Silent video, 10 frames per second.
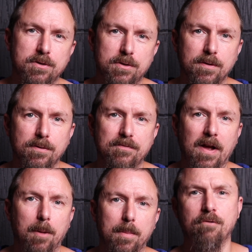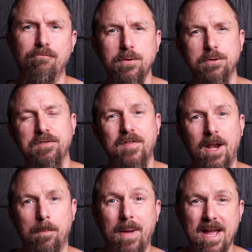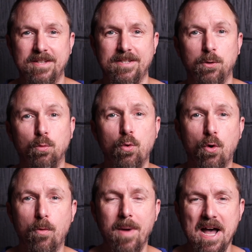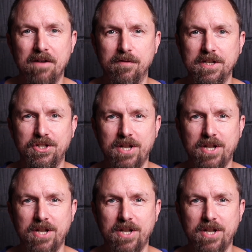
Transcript: to develop. Roots develop best in warm average